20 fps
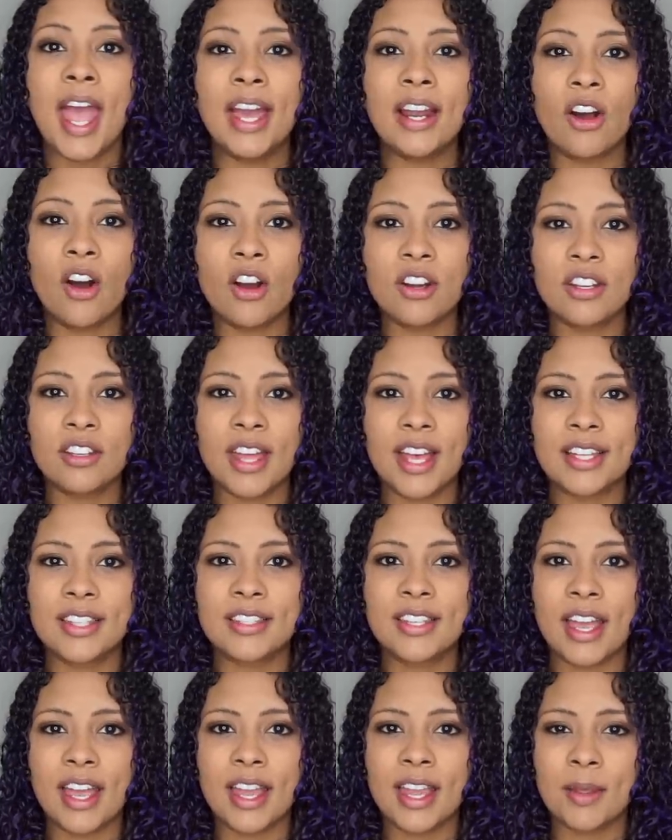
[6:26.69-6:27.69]
And onto that
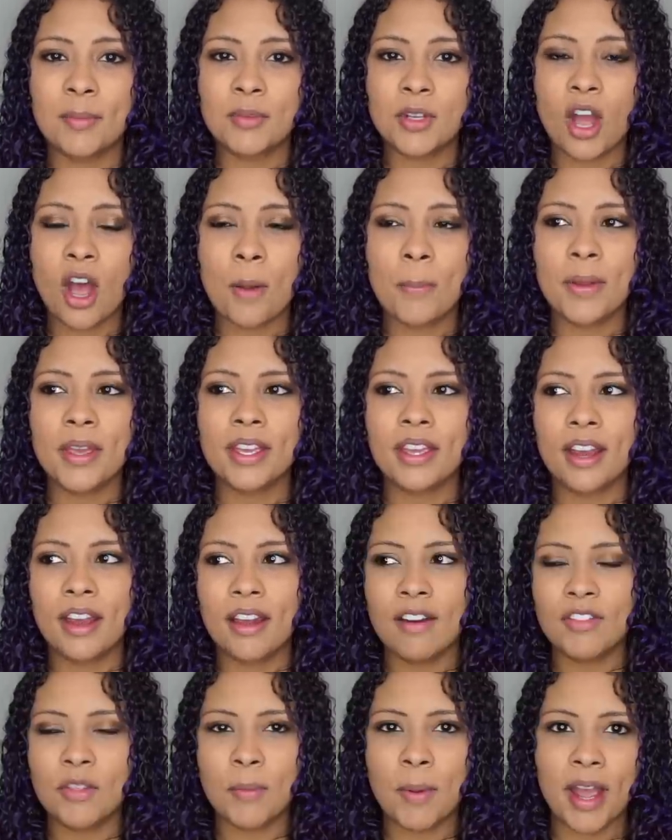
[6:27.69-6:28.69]
same topic
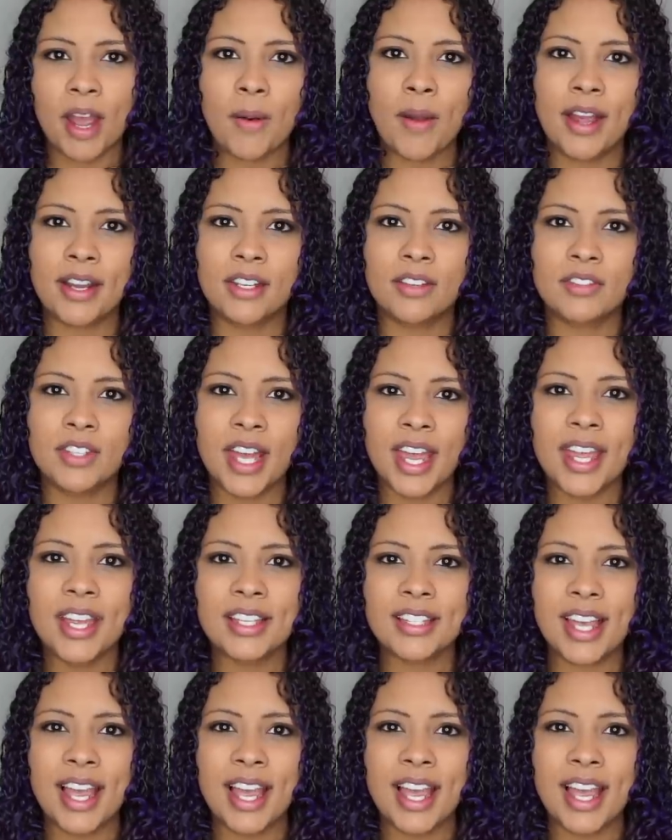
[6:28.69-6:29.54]
of the bioactive tanks,